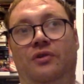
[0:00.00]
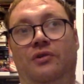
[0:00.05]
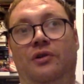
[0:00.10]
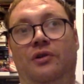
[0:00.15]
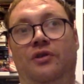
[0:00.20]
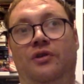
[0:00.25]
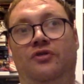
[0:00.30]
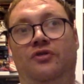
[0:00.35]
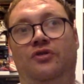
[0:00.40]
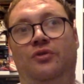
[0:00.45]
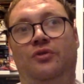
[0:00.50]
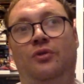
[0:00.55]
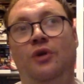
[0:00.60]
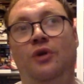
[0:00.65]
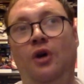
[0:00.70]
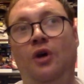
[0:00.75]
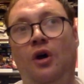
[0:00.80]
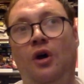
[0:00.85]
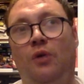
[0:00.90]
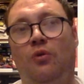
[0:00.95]
to do
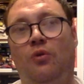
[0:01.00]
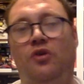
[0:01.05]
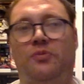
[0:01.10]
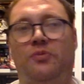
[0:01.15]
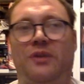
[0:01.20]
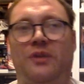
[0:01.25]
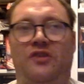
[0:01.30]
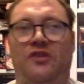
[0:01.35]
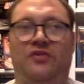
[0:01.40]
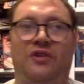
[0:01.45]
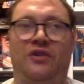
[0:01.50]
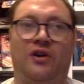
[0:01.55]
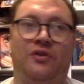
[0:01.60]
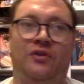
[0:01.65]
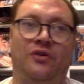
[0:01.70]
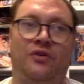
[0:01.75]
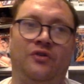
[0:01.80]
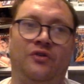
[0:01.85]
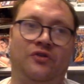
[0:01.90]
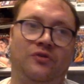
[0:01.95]
what's best for
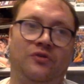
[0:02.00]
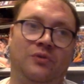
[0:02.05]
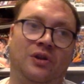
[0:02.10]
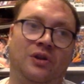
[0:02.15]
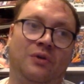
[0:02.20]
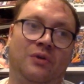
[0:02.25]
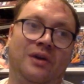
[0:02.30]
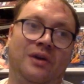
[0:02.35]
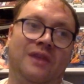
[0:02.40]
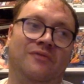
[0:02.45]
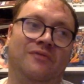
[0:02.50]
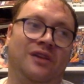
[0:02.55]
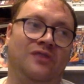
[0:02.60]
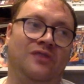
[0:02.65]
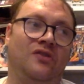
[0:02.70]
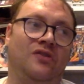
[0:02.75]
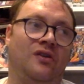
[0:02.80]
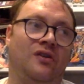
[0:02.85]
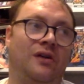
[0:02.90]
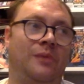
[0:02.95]
others. You know, even in
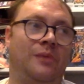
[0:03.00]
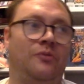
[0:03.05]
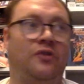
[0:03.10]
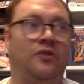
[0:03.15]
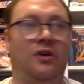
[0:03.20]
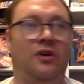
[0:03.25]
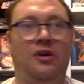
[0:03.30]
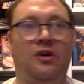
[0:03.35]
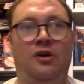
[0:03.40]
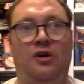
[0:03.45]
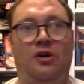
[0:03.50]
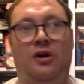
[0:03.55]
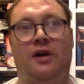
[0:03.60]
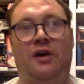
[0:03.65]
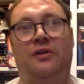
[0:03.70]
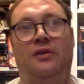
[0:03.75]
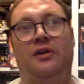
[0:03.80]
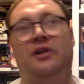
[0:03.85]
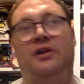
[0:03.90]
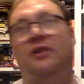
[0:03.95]
times, and
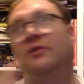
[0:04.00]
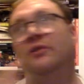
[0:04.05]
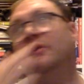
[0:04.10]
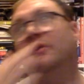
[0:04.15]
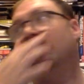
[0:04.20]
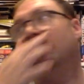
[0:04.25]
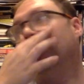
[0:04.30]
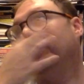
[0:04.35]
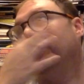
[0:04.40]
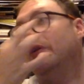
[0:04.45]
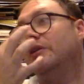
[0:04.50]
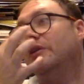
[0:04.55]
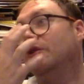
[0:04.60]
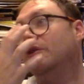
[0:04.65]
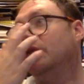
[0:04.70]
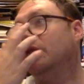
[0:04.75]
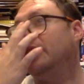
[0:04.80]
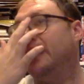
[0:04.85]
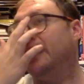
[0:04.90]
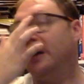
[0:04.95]
very good.
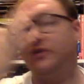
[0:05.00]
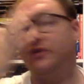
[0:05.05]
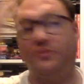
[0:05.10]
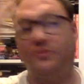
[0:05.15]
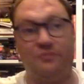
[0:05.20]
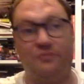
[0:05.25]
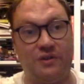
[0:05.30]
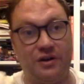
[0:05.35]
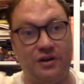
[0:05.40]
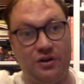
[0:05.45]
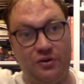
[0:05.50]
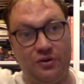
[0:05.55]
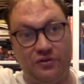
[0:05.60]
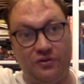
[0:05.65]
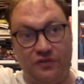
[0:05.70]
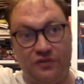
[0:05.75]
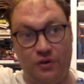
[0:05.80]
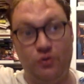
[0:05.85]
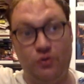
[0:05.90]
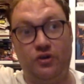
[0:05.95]
And he had some very good
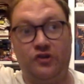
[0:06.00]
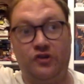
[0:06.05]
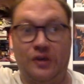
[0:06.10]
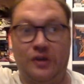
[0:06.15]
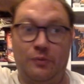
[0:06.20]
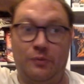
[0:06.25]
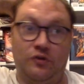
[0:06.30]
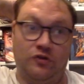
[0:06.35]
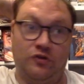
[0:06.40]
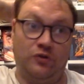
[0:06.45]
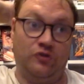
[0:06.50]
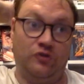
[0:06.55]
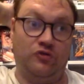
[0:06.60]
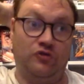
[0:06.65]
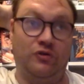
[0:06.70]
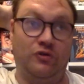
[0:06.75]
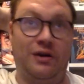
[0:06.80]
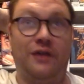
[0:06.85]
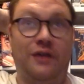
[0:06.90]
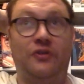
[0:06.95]
focus episodes
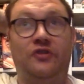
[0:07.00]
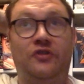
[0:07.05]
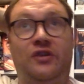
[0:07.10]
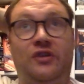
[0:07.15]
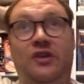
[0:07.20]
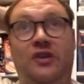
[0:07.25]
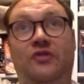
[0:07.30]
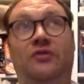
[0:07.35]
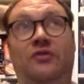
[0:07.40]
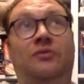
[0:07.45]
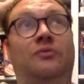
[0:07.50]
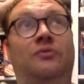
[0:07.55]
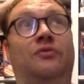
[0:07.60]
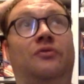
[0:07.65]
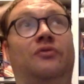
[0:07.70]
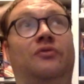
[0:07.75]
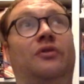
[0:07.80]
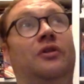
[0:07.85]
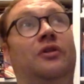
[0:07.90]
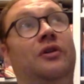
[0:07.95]
throughout the season
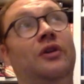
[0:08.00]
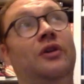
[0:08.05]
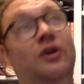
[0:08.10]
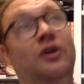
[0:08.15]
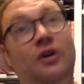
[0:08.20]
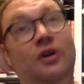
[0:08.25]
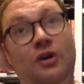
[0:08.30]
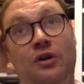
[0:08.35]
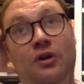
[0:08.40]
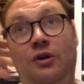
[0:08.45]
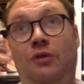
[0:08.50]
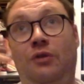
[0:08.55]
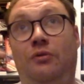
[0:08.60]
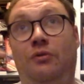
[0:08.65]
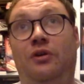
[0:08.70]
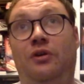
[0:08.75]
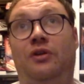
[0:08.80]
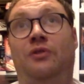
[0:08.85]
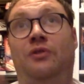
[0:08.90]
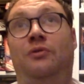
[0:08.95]
for.
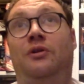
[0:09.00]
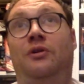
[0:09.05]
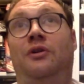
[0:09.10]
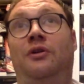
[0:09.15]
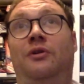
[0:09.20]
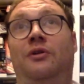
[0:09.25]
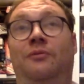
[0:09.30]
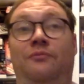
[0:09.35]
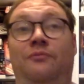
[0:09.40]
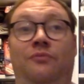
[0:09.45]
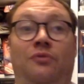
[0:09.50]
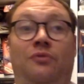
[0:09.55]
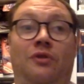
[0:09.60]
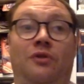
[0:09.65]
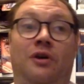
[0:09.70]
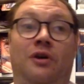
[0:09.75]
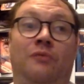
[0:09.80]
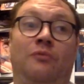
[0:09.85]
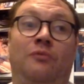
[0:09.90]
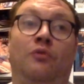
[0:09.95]

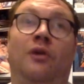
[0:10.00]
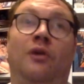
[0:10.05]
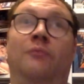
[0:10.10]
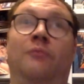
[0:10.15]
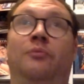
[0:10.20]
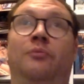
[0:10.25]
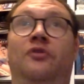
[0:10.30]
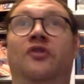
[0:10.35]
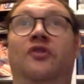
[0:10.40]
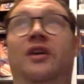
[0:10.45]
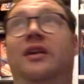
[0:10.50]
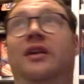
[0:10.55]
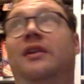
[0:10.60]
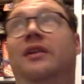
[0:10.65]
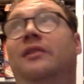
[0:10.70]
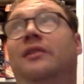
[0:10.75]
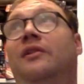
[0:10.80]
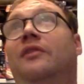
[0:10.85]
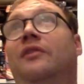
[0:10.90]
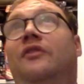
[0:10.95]
One
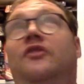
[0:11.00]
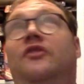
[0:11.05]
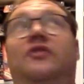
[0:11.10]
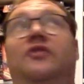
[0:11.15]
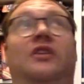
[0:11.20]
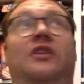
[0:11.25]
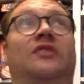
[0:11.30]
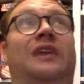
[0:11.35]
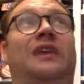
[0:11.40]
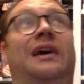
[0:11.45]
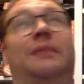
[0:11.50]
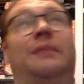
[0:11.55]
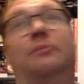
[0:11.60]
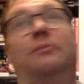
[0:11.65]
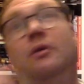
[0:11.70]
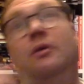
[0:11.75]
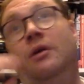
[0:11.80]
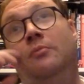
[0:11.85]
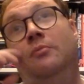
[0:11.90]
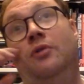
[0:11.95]
particular that sticks out in
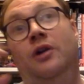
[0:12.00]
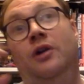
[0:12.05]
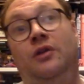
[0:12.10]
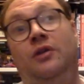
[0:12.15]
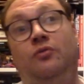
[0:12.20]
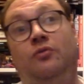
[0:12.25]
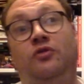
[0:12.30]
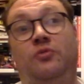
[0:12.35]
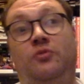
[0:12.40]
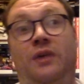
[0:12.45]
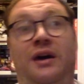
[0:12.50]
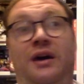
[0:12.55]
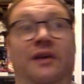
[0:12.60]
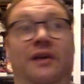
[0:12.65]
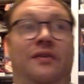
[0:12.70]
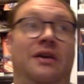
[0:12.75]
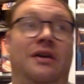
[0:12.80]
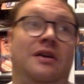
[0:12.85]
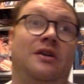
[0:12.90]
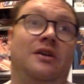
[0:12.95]
my mind was where
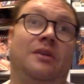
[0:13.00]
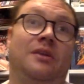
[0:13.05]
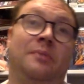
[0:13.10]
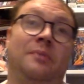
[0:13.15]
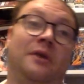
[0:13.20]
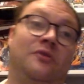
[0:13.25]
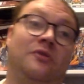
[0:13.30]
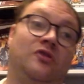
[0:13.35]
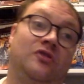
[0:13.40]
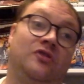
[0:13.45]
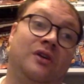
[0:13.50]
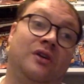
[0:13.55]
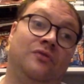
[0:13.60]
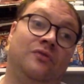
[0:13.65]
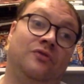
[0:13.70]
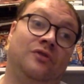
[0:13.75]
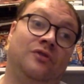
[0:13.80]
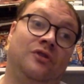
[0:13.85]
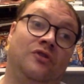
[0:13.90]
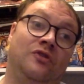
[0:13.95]
the Commander
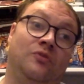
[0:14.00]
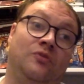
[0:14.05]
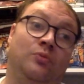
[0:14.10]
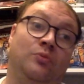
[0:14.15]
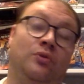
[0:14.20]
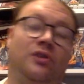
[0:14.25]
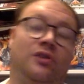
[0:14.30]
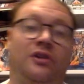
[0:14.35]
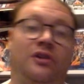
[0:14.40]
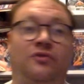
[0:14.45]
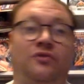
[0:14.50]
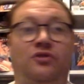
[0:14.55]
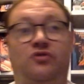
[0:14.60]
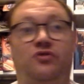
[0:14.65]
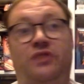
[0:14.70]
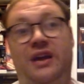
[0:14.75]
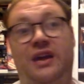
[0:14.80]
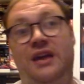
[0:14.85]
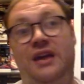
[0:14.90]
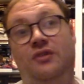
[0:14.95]
Stanton is put under
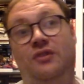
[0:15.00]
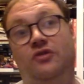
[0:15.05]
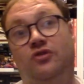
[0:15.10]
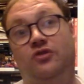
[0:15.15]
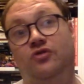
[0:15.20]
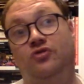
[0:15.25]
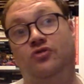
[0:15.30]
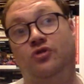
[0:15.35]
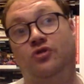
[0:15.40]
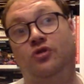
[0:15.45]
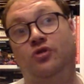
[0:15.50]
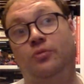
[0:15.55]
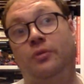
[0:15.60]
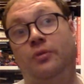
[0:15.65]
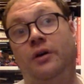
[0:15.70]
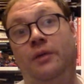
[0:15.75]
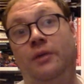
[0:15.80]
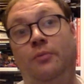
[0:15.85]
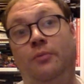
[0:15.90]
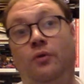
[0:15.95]
Trakeena's control by
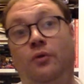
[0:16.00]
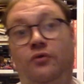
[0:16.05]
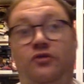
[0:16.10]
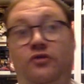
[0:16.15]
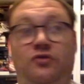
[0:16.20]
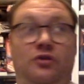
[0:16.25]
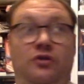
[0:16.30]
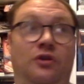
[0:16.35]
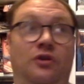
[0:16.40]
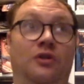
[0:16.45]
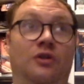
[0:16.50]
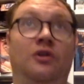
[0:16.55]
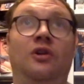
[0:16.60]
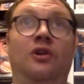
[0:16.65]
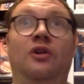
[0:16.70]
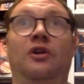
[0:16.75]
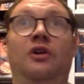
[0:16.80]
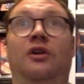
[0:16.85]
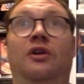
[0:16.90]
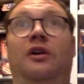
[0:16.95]
a monster,
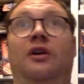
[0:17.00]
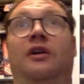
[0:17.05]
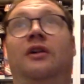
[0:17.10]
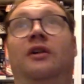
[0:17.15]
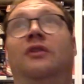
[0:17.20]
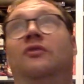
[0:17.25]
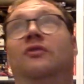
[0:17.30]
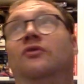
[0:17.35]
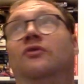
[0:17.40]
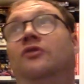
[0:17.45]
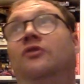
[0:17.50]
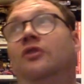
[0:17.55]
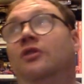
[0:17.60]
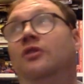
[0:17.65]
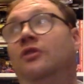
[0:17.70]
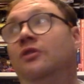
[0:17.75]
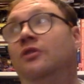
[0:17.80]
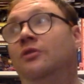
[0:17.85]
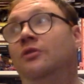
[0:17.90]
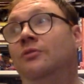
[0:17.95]
and
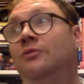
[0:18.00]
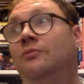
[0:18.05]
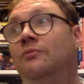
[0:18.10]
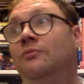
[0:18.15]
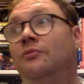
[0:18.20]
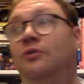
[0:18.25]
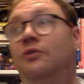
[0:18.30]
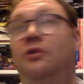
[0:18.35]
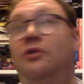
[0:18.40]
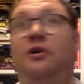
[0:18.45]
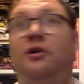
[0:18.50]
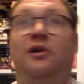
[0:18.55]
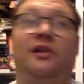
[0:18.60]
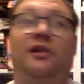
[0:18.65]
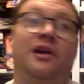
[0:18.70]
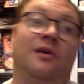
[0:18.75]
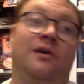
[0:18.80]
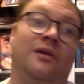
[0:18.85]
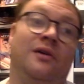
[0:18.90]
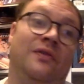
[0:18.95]

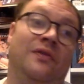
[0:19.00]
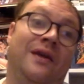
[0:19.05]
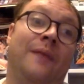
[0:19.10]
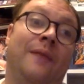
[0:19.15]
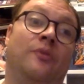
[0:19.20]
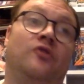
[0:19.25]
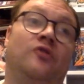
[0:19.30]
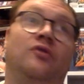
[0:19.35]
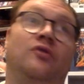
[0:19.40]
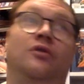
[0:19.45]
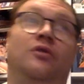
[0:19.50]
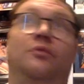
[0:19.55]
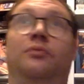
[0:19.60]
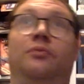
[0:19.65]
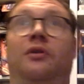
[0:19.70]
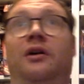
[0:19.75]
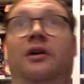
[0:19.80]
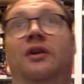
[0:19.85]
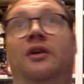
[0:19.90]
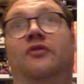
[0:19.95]
earlier in the episode,
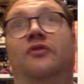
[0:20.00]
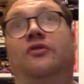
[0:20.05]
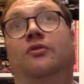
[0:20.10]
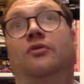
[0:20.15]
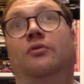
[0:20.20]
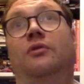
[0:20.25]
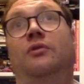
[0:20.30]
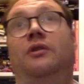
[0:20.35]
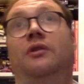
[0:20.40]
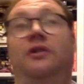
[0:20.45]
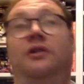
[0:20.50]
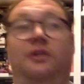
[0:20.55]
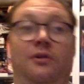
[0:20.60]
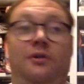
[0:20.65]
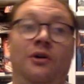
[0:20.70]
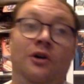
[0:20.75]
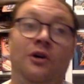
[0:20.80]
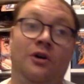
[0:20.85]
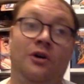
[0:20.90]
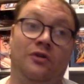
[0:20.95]
prior to
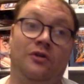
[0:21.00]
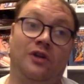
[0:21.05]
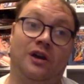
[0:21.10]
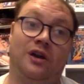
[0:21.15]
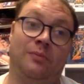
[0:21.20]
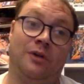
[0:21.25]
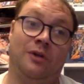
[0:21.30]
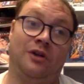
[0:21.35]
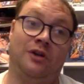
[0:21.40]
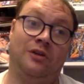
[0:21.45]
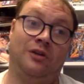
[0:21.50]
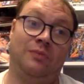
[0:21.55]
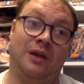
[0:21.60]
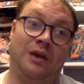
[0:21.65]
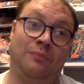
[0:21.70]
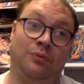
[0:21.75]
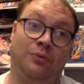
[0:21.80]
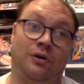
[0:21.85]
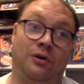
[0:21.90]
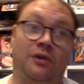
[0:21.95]
the Commander being
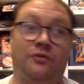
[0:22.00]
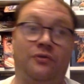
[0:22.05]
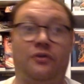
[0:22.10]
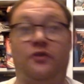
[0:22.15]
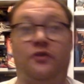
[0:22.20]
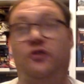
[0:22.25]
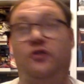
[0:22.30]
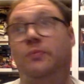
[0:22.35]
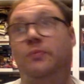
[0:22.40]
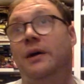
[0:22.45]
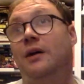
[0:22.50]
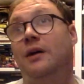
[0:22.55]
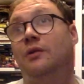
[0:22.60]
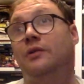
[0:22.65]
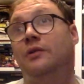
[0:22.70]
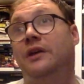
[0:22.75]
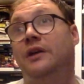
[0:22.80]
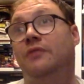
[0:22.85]
put under the spell, he